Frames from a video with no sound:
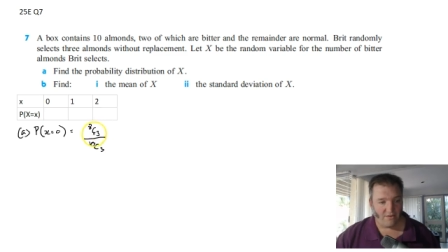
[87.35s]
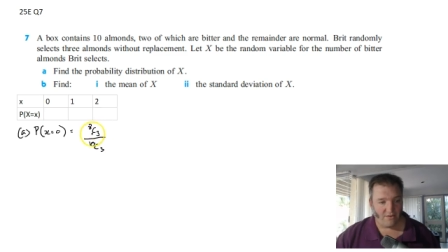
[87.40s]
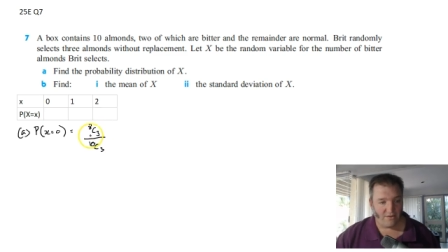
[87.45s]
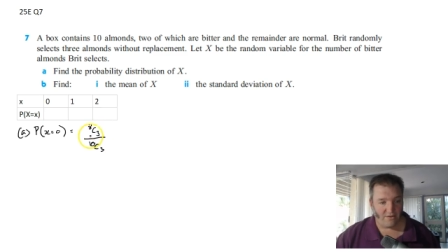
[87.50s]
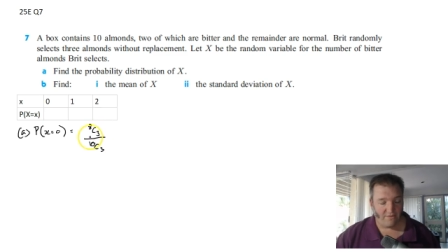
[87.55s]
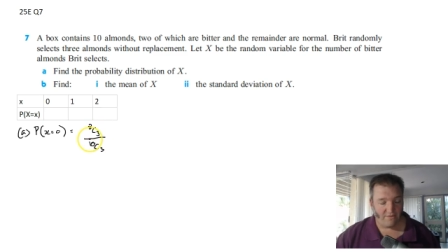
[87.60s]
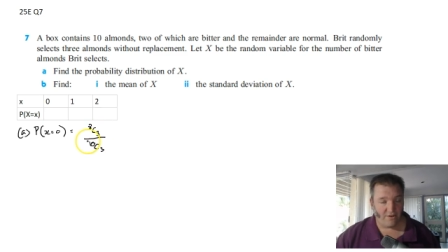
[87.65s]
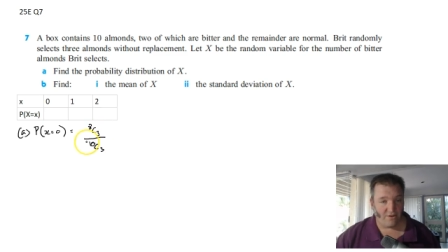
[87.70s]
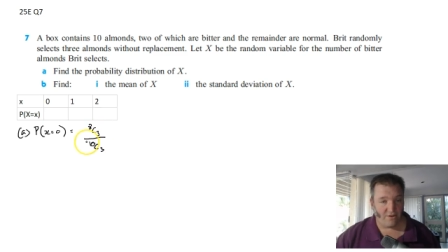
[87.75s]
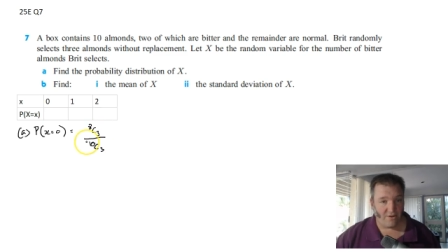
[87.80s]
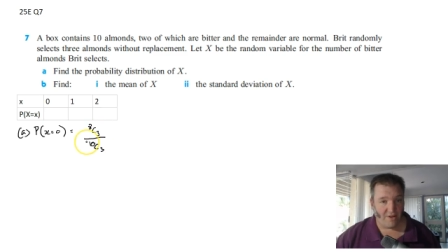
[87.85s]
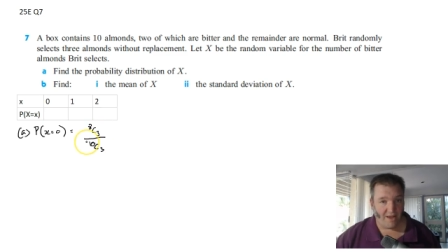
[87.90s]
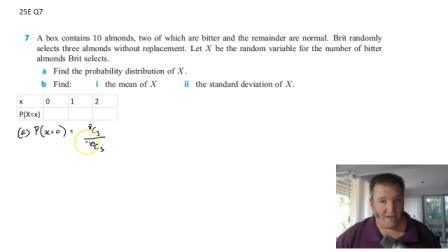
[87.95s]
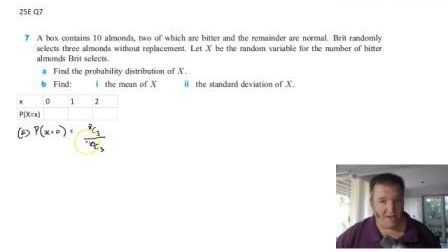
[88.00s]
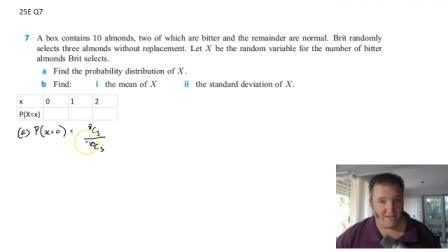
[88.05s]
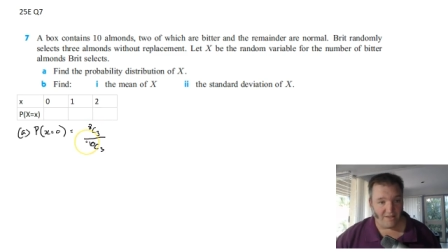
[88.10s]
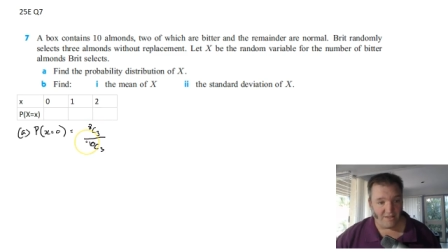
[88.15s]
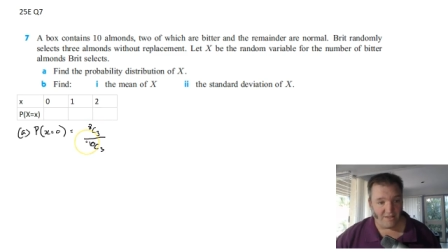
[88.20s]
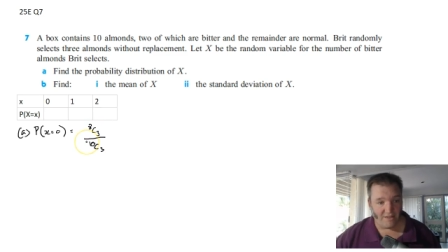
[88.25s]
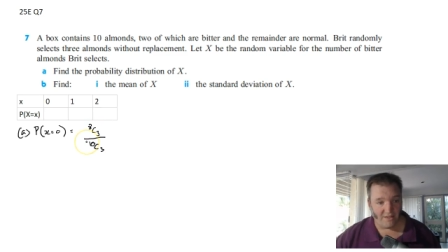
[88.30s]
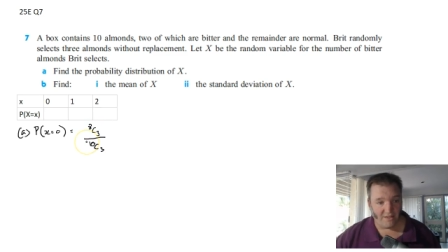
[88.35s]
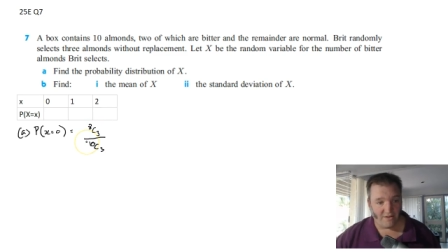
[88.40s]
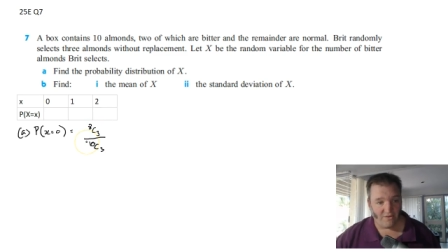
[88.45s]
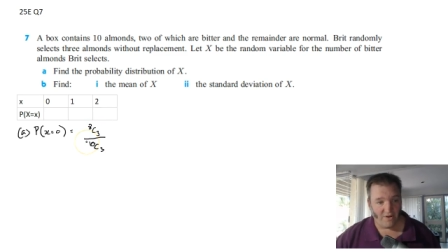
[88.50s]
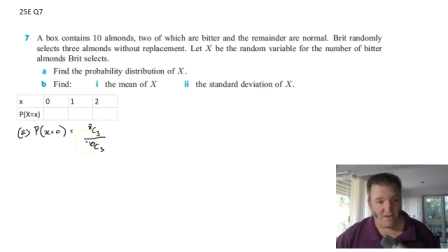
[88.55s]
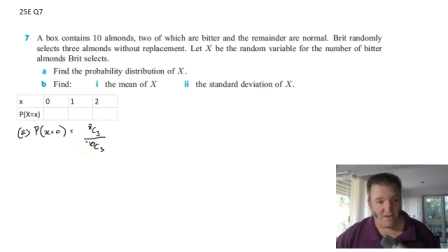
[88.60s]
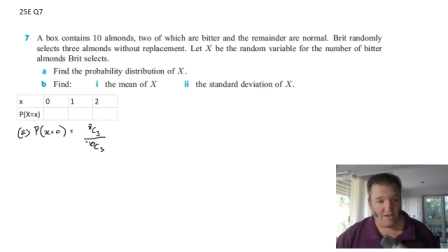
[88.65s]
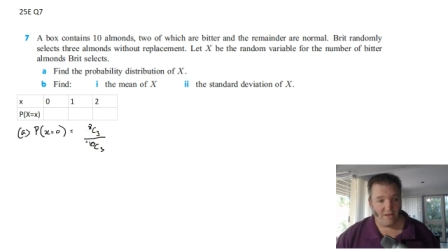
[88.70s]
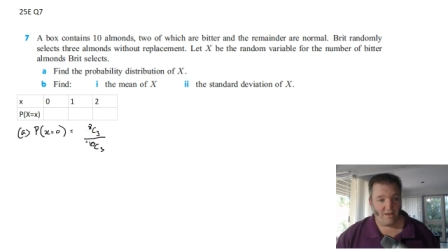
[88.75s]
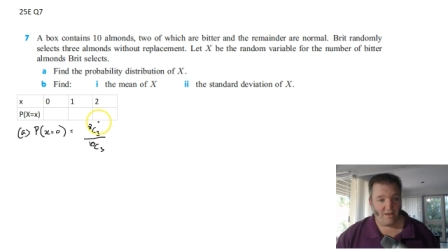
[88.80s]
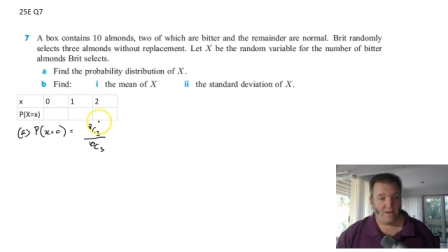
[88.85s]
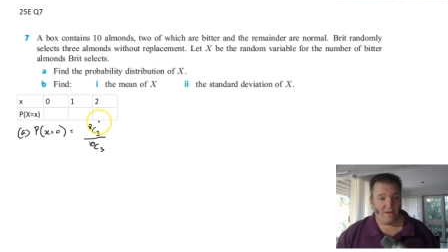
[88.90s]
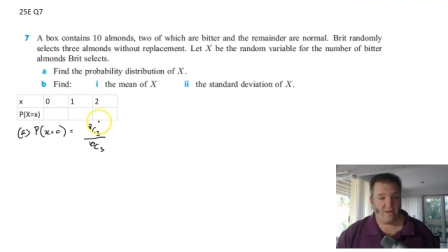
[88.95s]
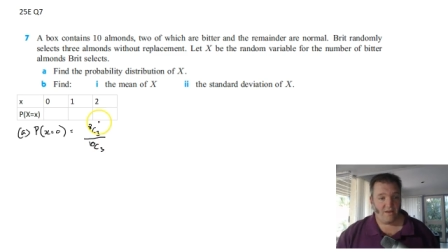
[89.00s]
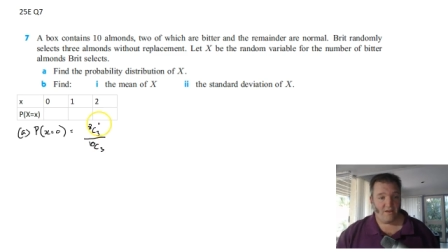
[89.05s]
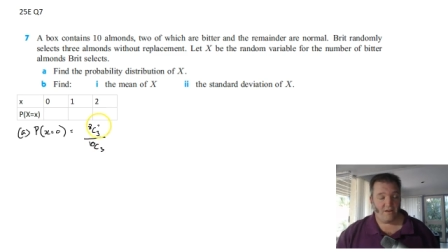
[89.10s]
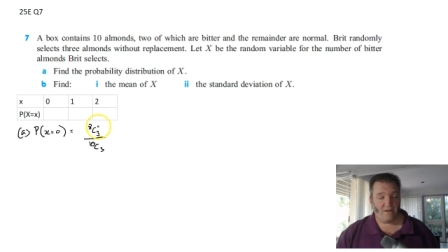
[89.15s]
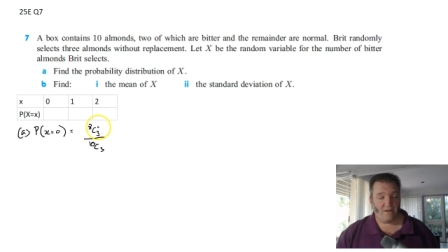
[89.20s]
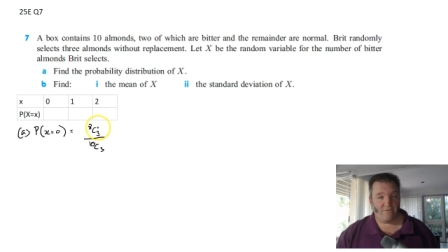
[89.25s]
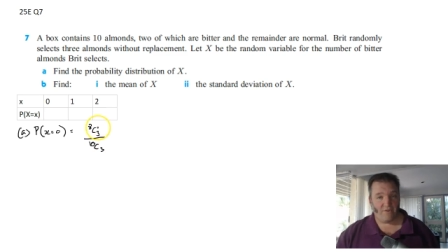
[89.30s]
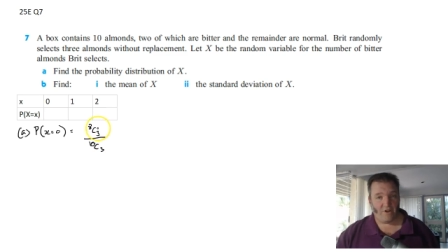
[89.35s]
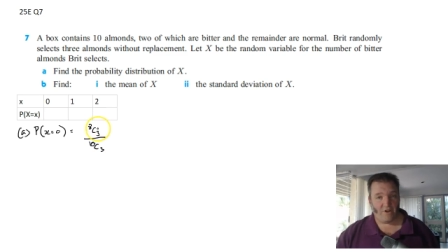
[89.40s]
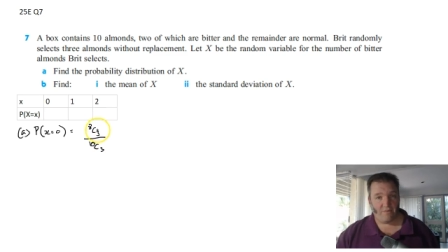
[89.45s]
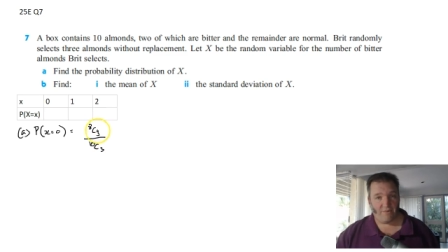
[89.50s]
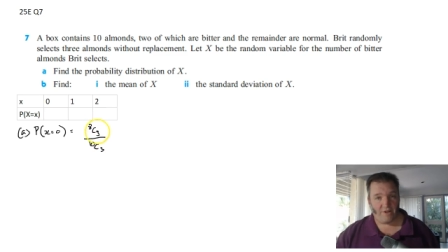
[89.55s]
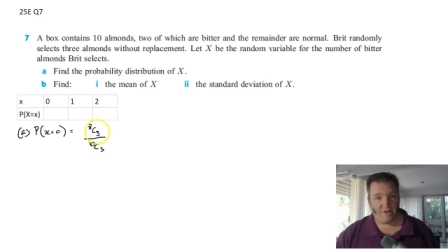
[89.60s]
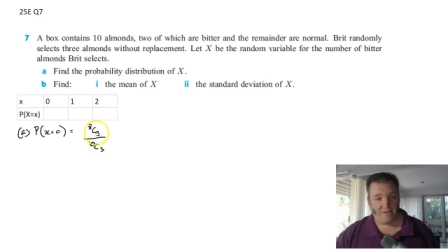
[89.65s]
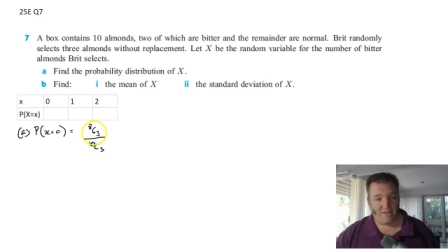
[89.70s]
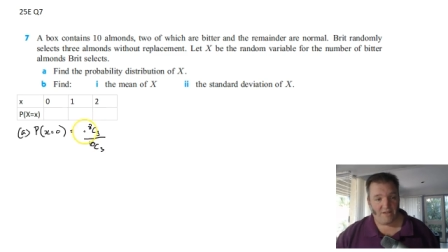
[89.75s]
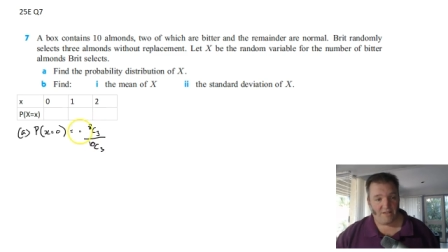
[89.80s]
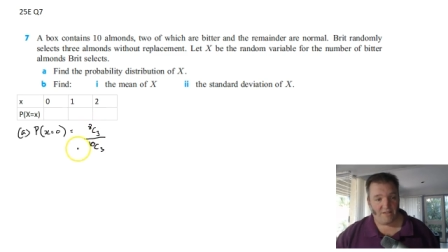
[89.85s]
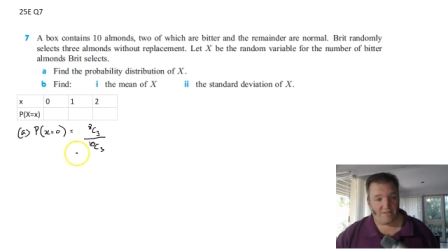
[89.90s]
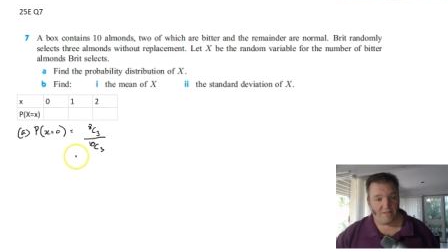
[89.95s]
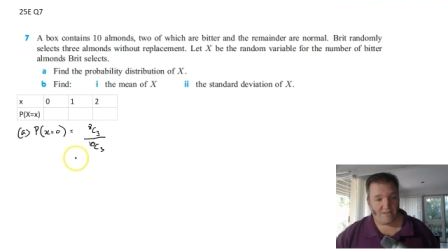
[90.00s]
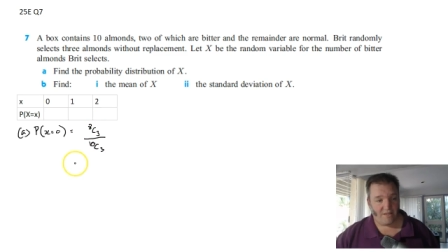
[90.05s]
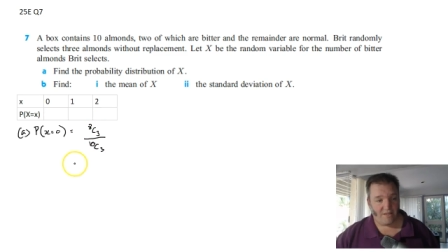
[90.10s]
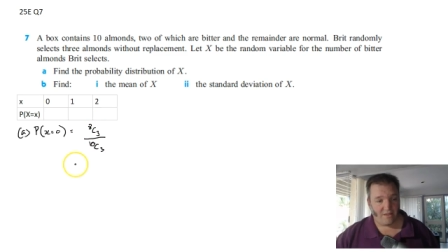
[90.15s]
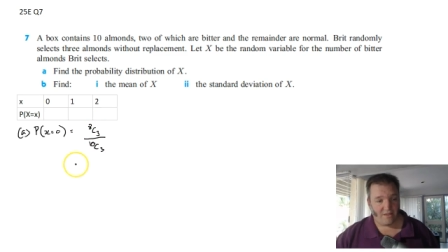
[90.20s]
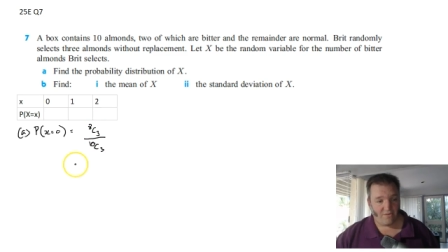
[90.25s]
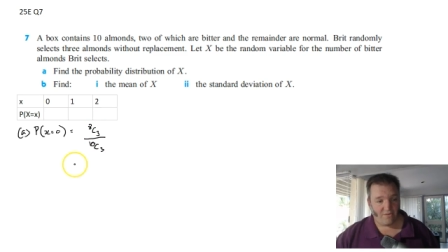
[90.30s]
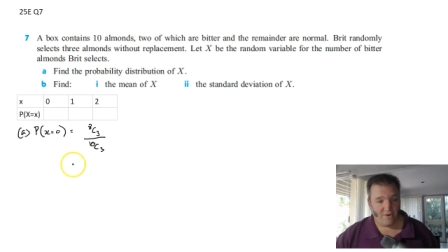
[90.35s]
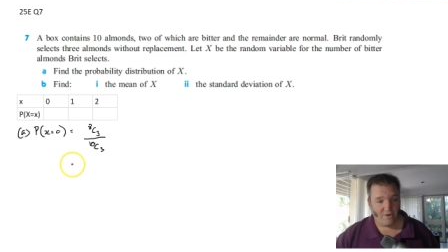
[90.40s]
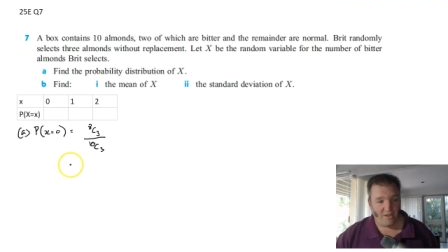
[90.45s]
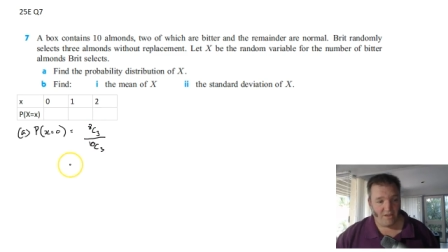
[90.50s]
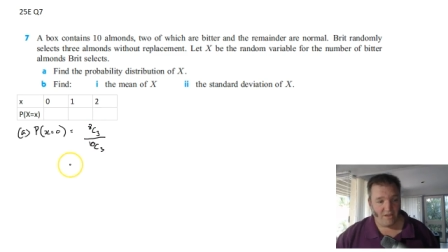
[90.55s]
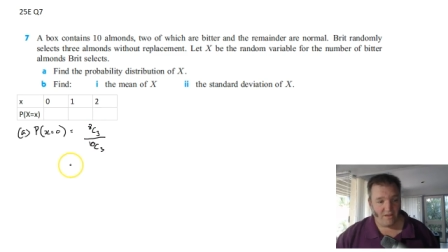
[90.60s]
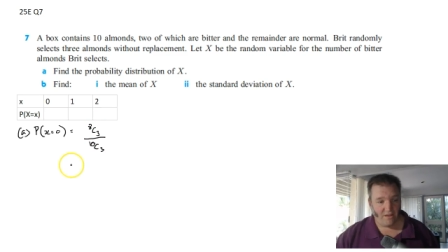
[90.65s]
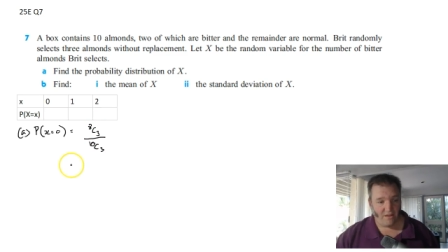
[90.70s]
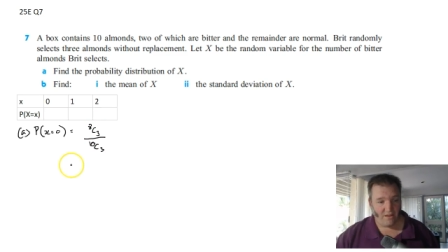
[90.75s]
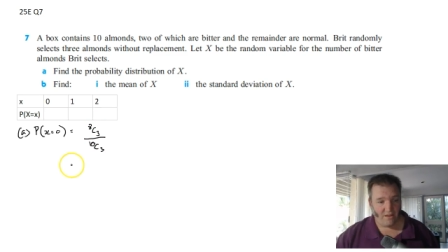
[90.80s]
So if I do 8C3 divided by 10C3,